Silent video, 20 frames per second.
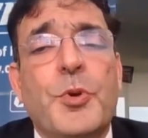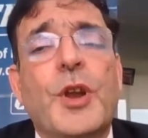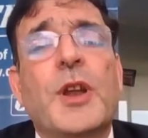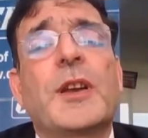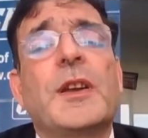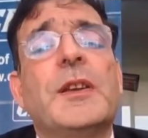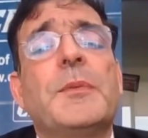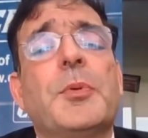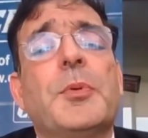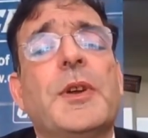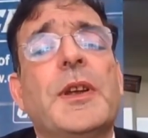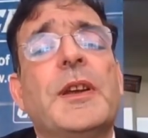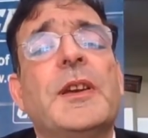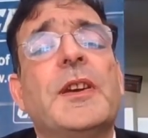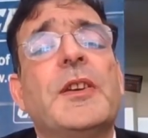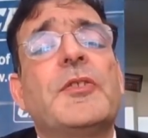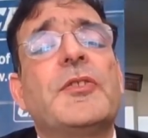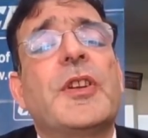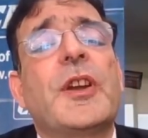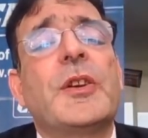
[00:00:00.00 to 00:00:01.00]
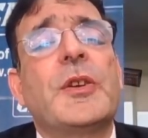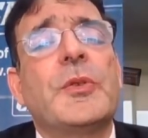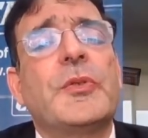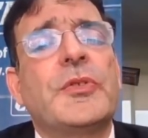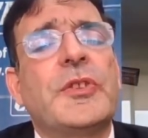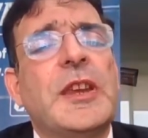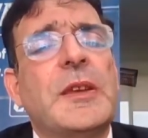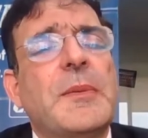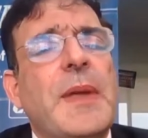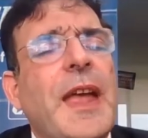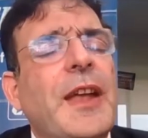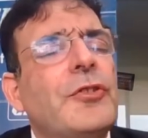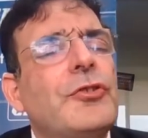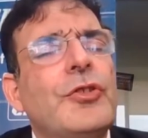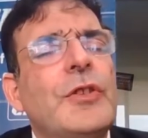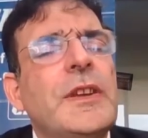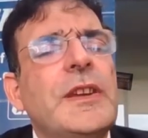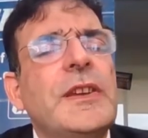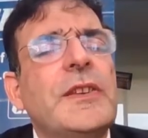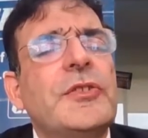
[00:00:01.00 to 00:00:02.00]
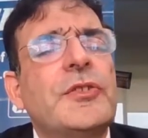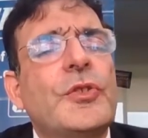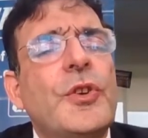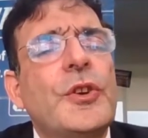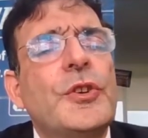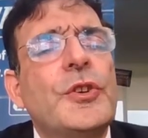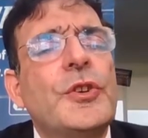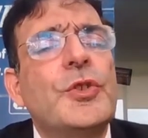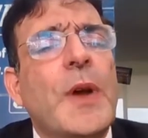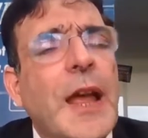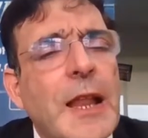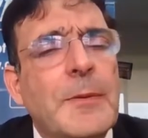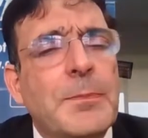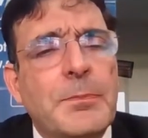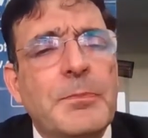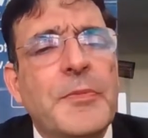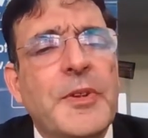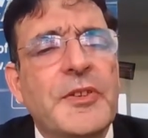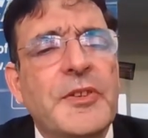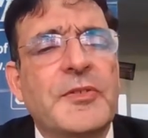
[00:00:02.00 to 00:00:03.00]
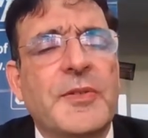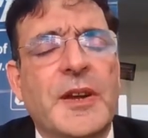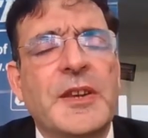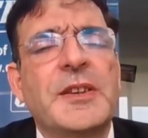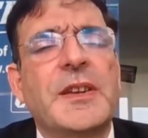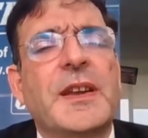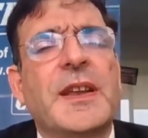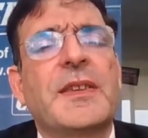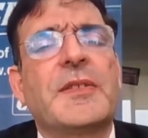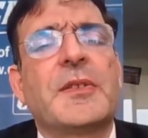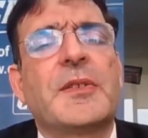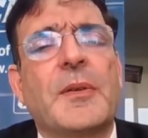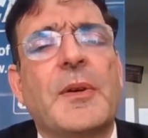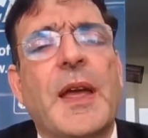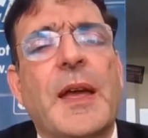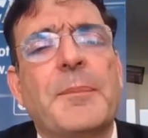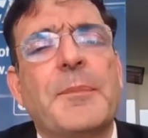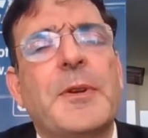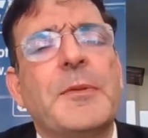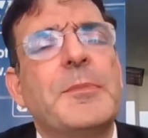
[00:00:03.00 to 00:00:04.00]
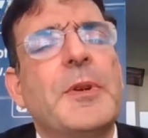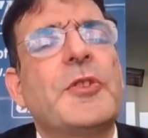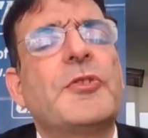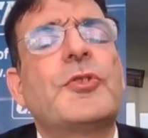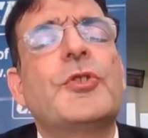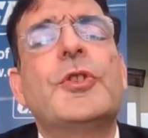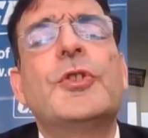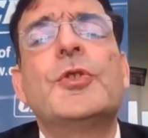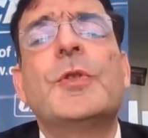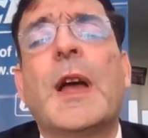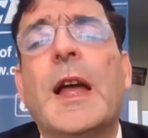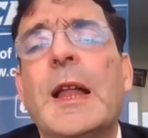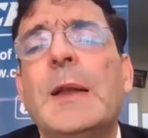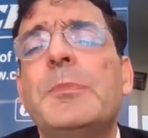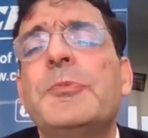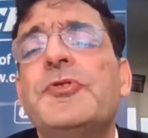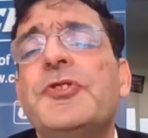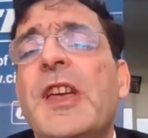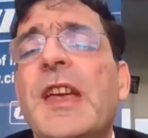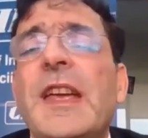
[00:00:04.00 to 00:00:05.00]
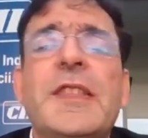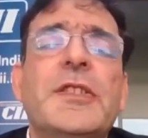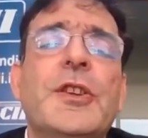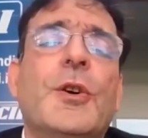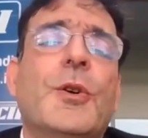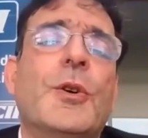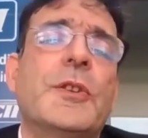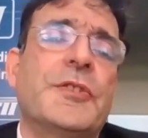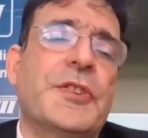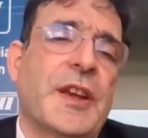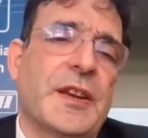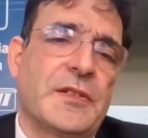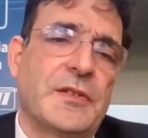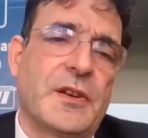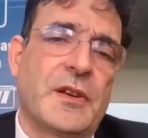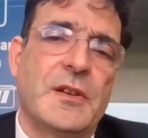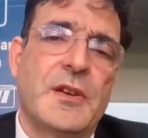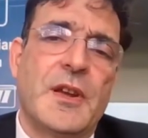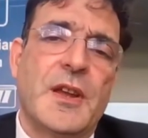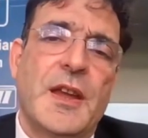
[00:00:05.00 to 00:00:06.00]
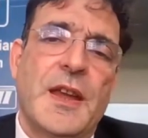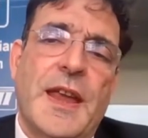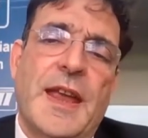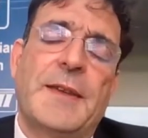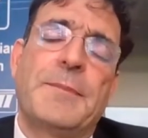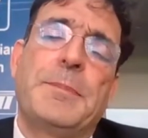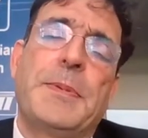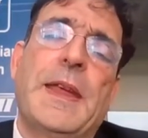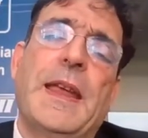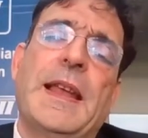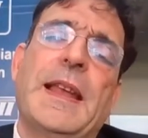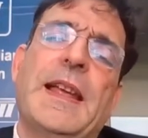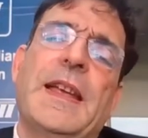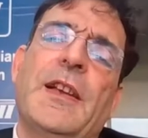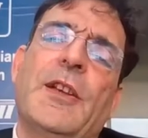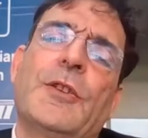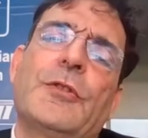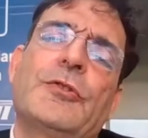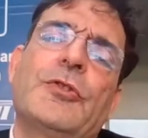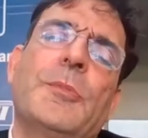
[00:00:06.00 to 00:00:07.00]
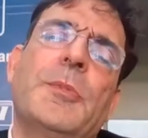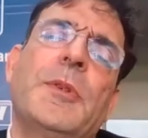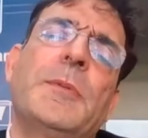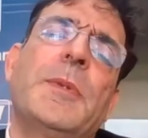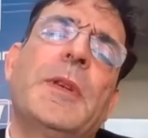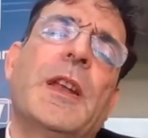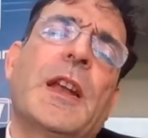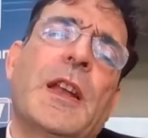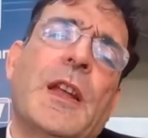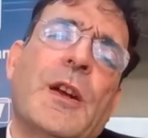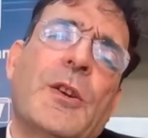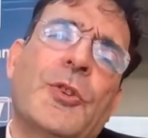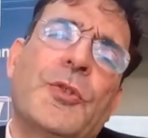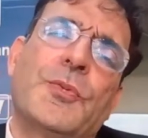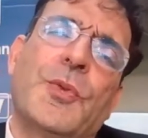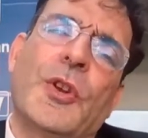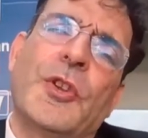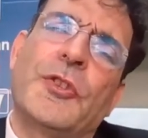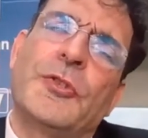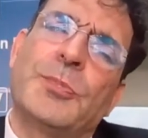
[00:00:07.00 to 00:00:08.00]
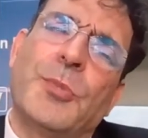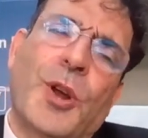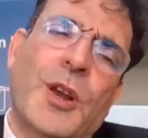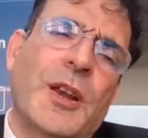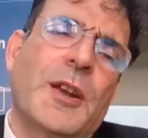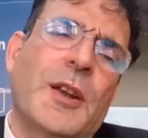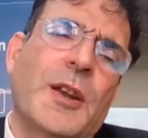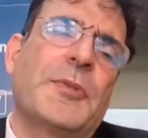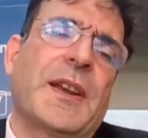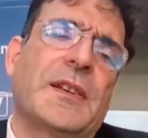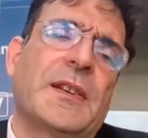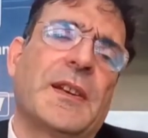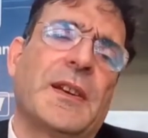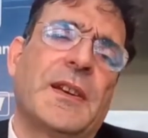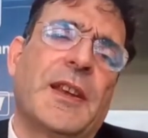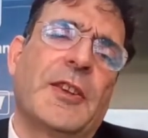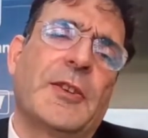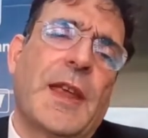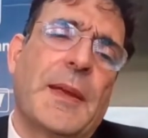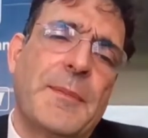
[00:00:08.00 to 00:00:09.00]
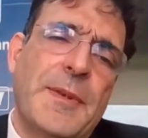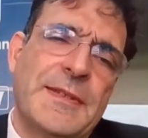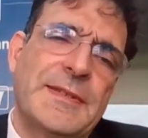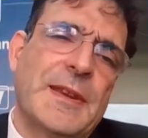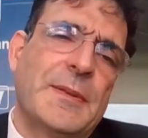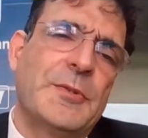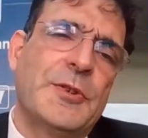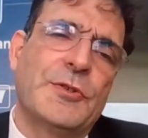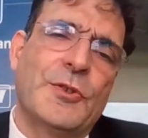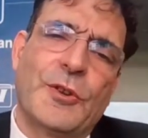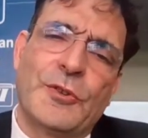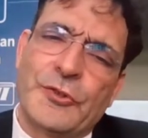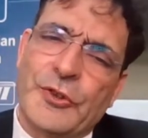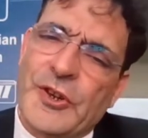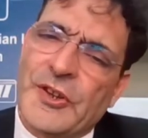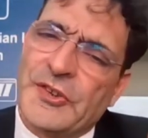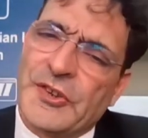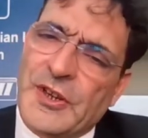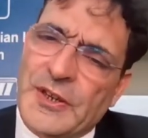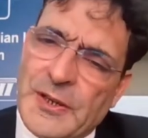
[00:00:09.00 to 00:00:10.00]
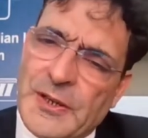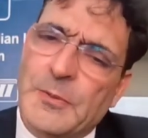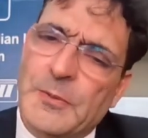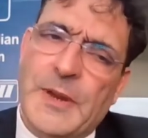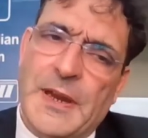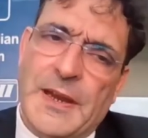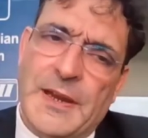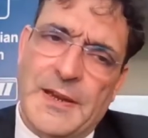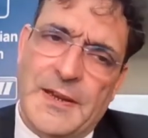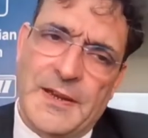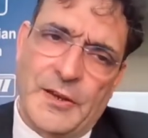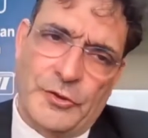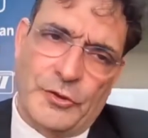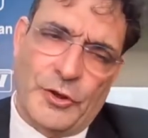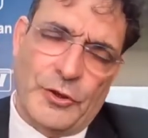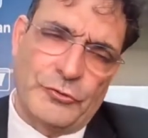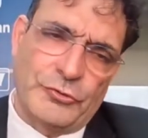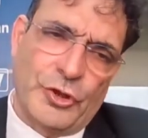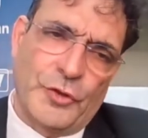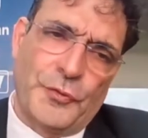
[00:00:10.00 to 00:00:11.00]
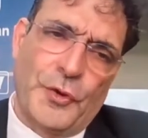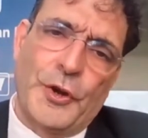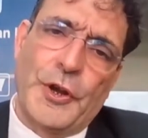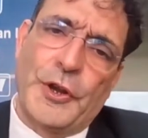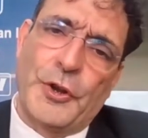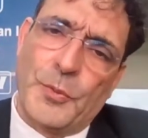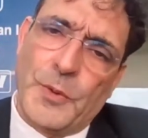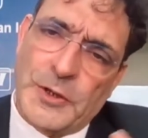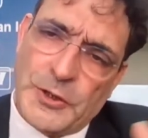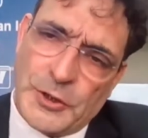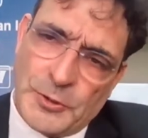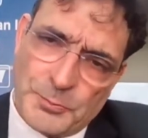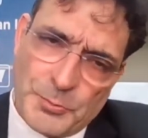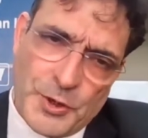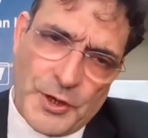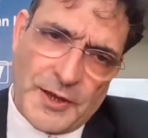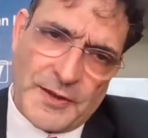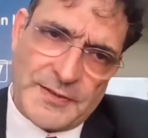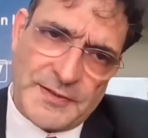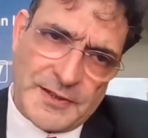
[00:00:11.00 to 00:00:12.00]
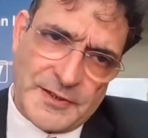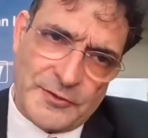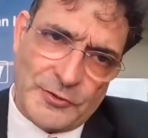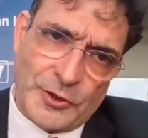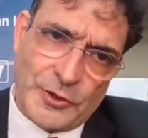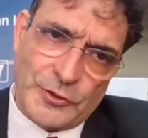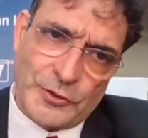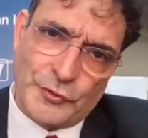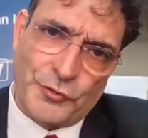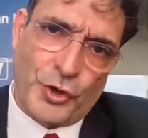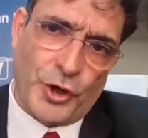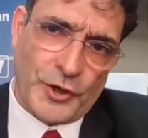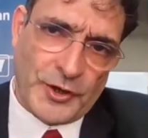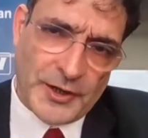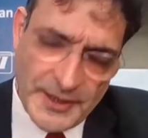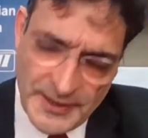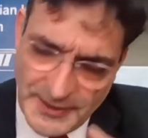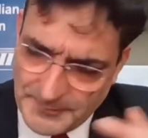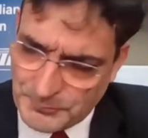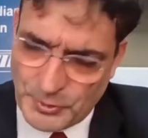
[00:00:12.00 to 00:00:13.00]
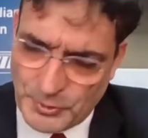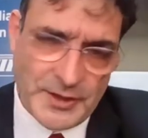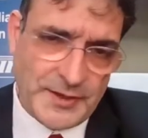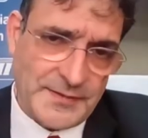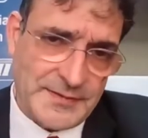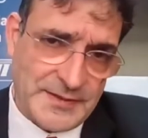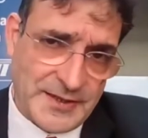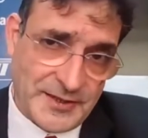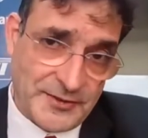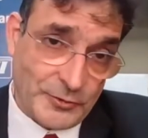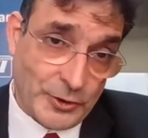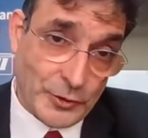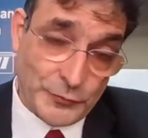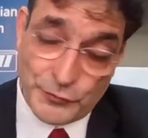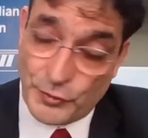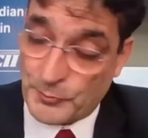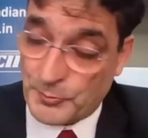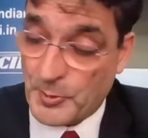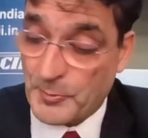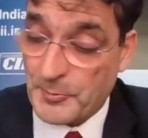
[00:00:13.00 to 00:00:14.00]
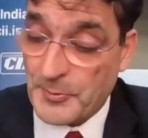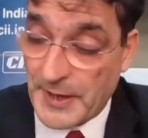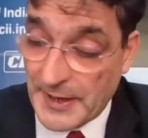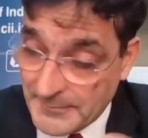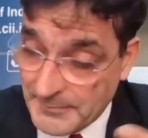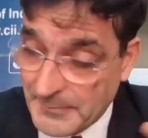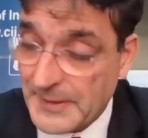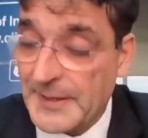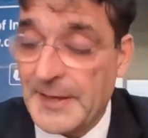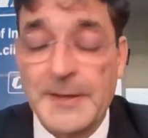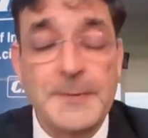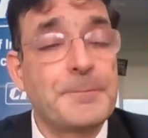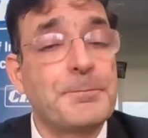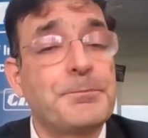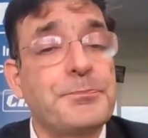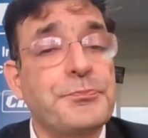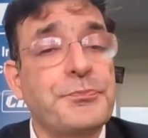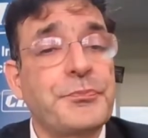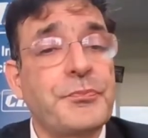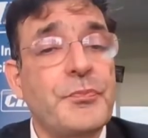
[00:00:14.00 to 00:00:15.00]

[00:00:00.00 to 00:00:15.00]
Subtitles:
Product Linked Incentive Scheme, actually is going to help. It's 1 year has happened, but it's going to help change the whole sector. And PLI also will be announced for the smaller sector. It has MSMEs also in a certain way. It is also for innovative products. It is also for organic products. It is also for brand building.